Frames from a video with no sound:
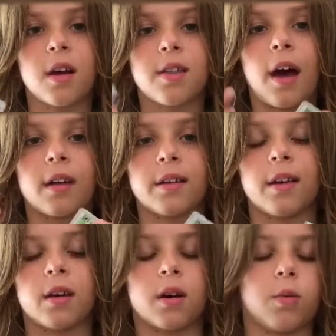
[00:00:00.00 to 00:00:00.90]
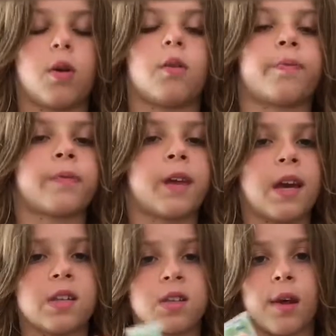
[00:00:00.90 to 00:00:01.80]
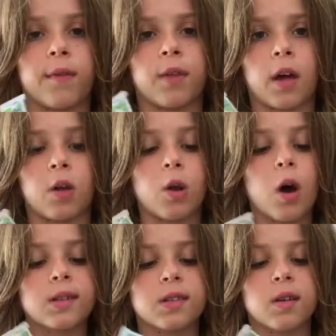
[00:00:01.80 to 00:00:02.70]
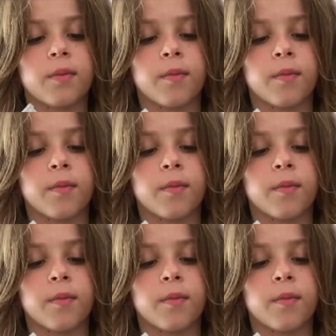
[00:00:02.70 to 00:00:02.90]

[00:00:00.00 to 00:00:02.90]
that, uh, well, cases of that you lost.